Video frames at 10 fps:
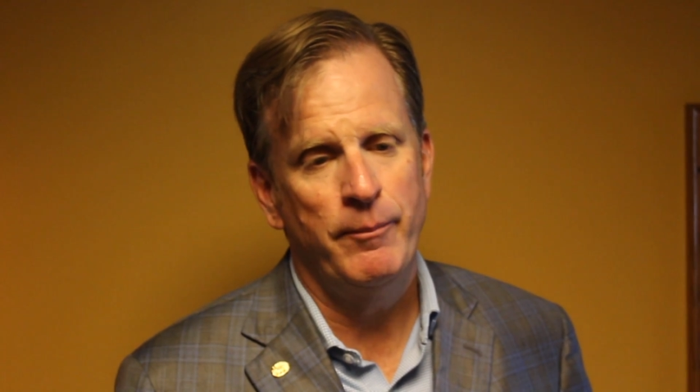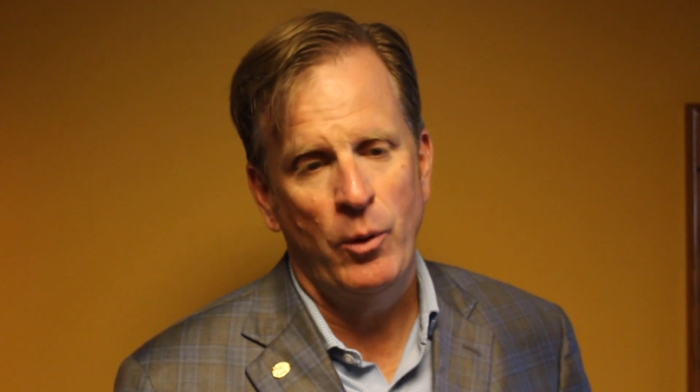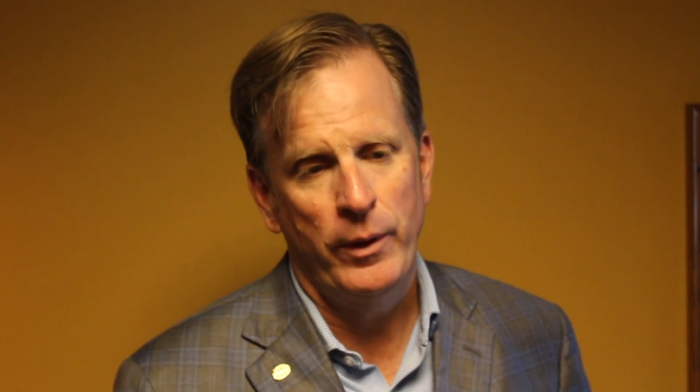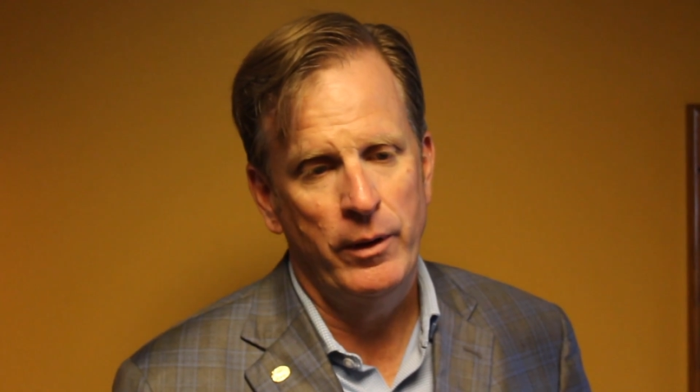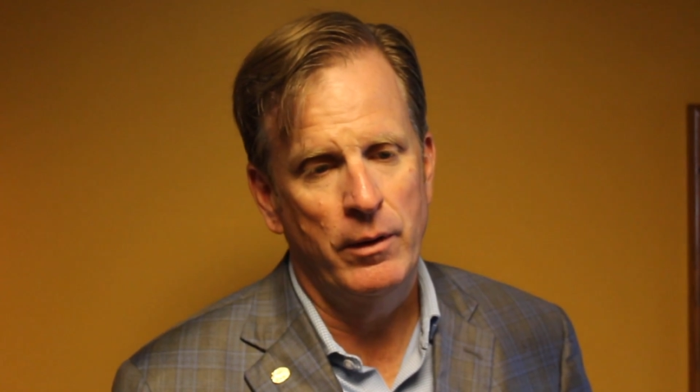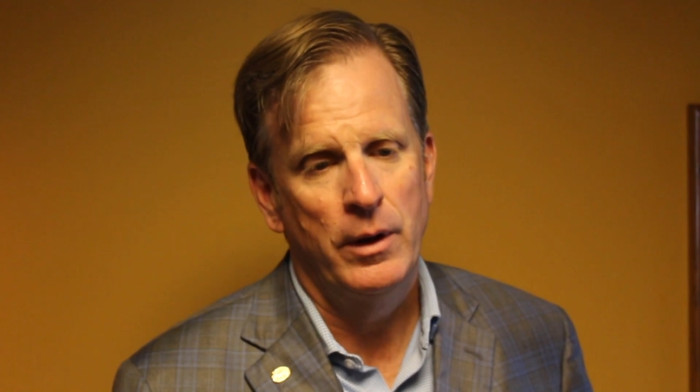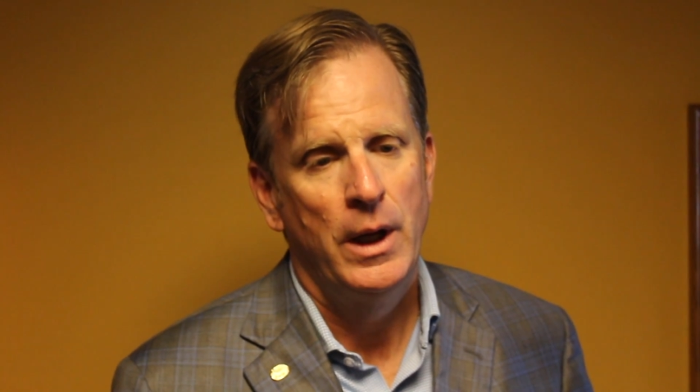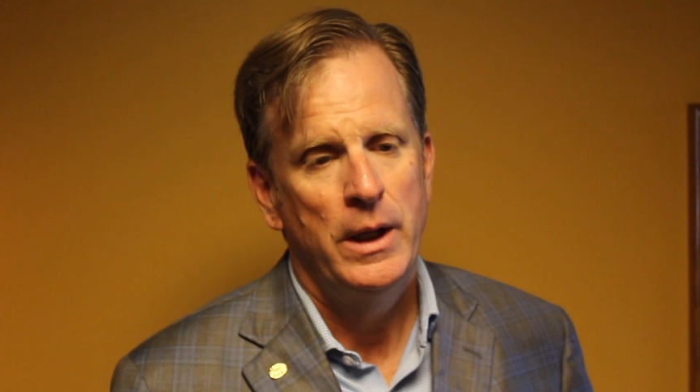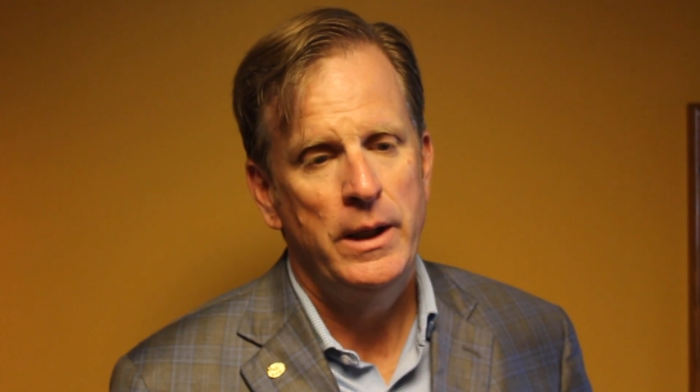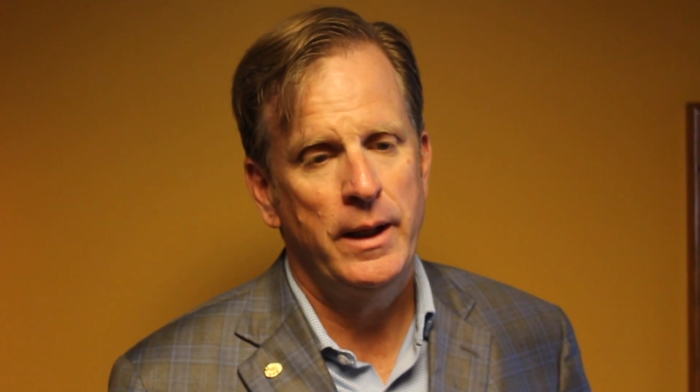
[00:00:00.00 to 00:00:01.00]
employer,
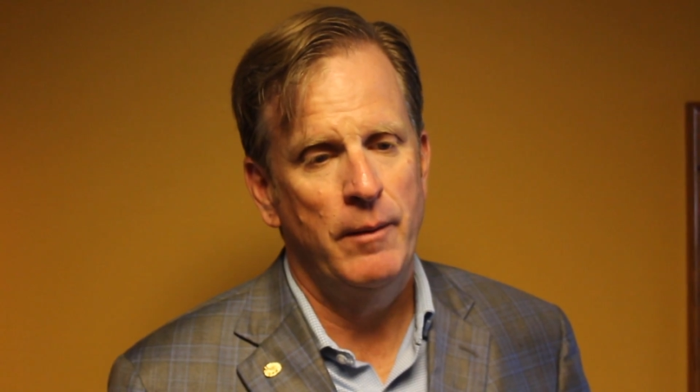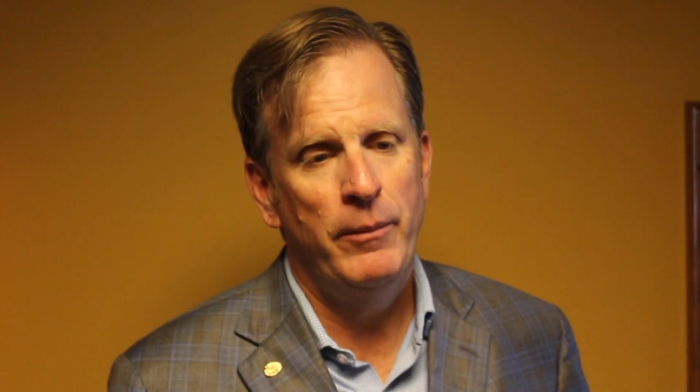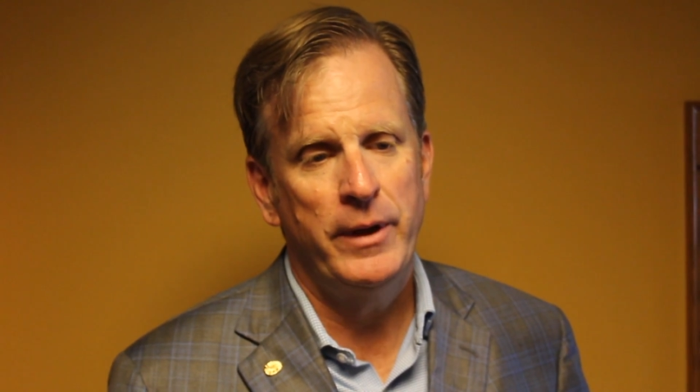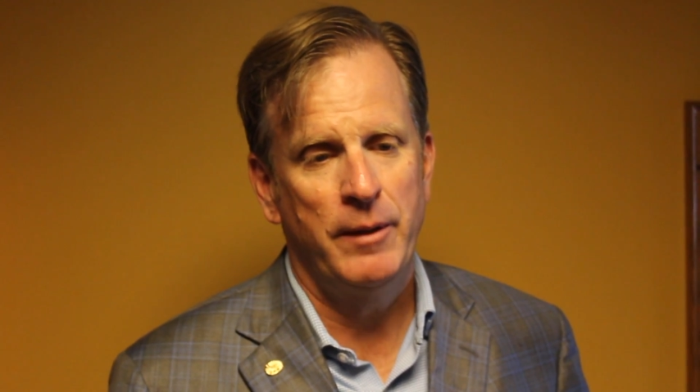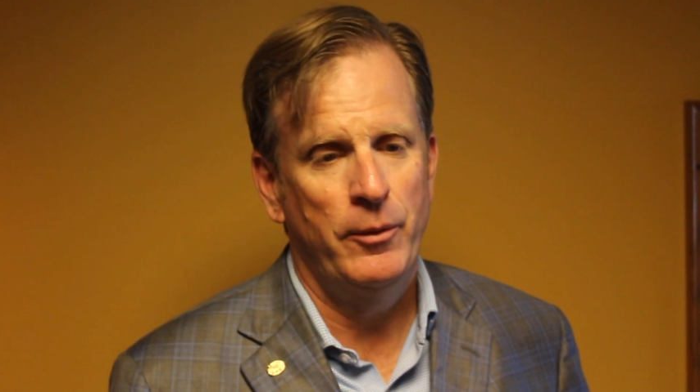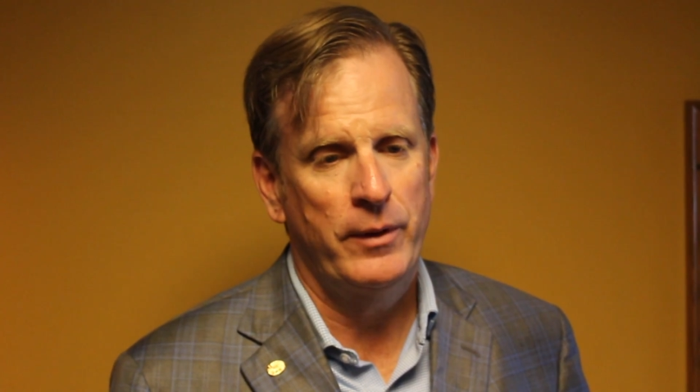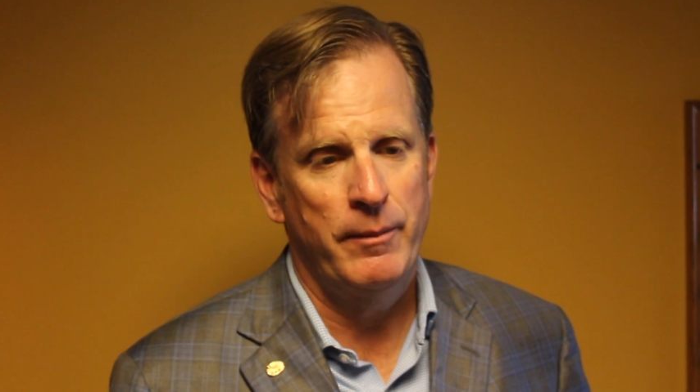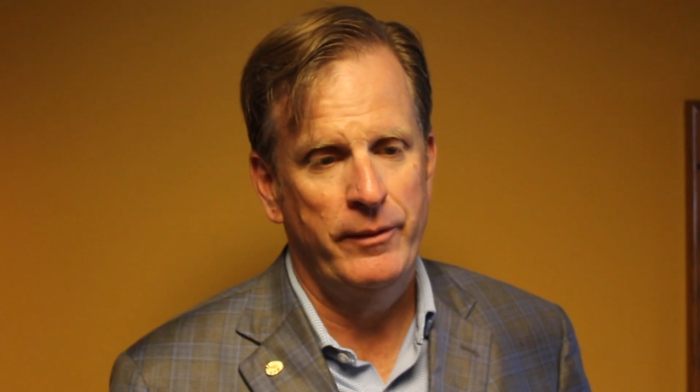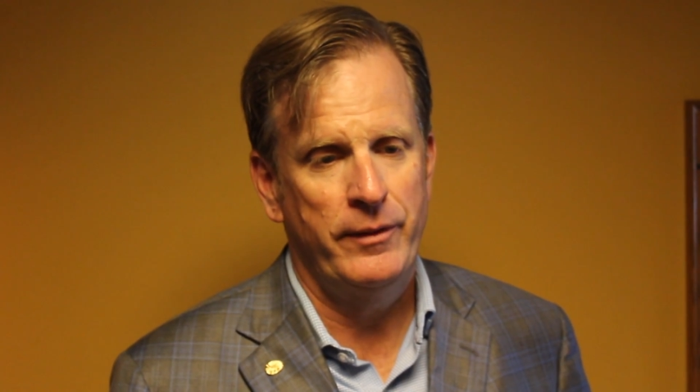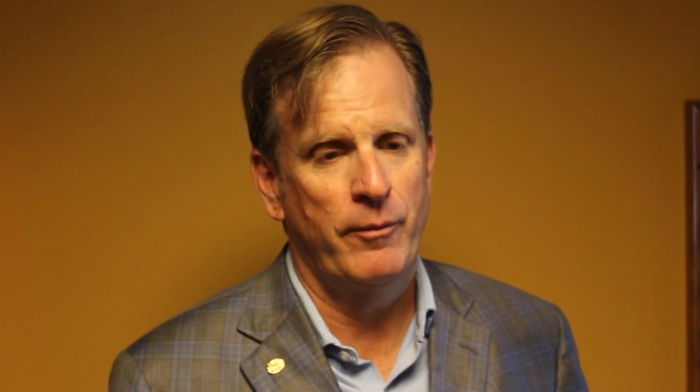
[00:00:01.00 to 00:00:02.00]
you get a million people
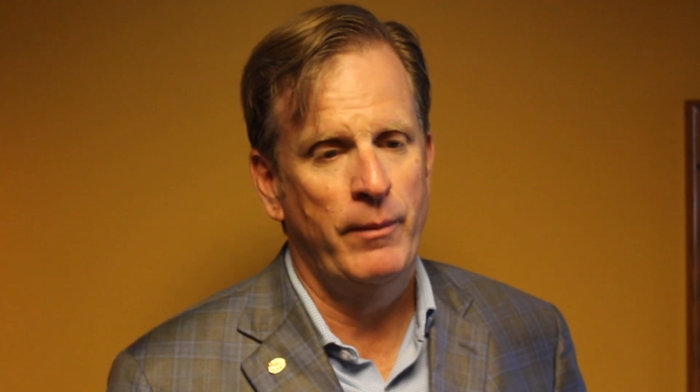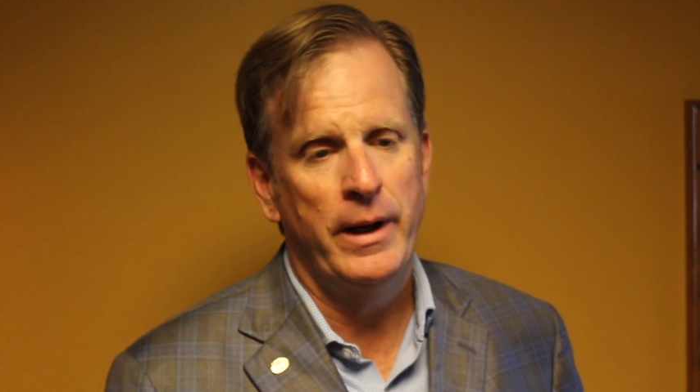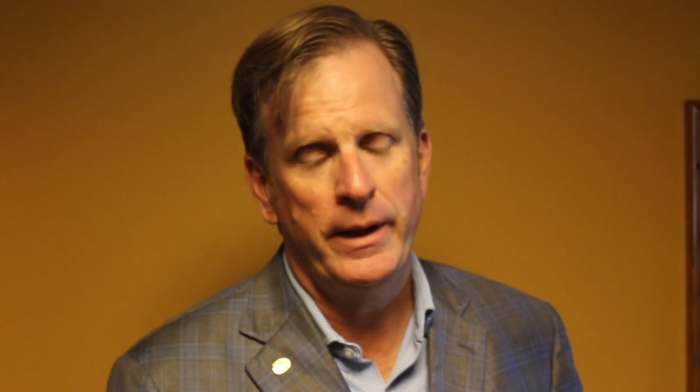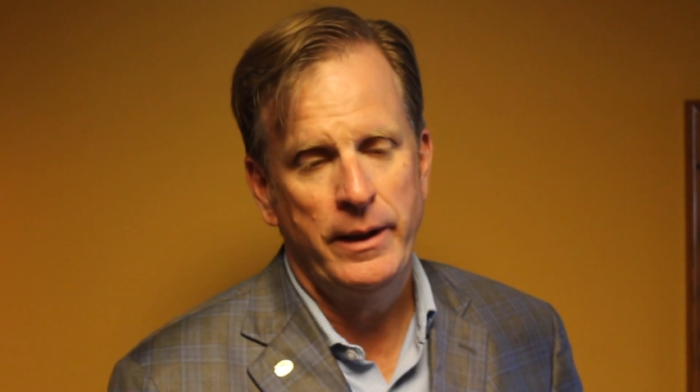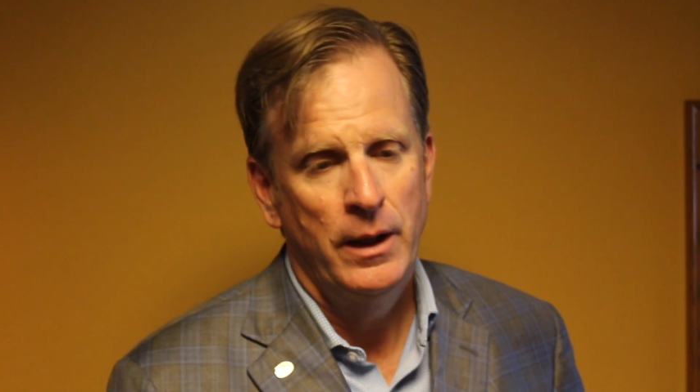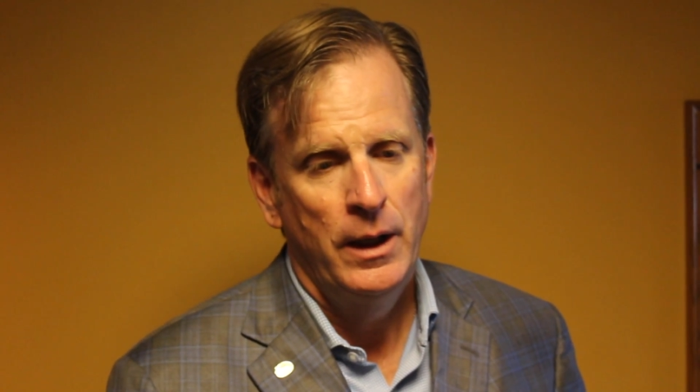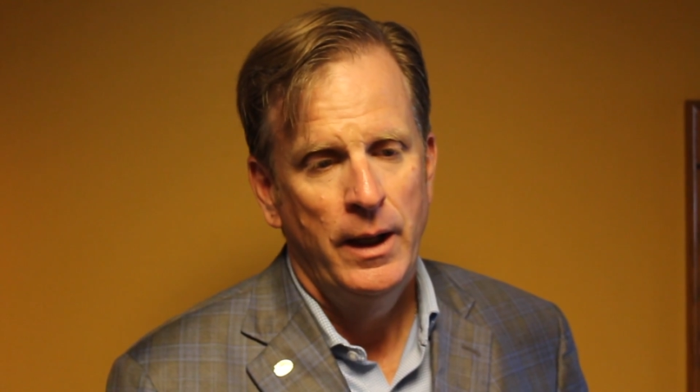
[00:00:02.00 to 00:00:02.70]
coming to you for money.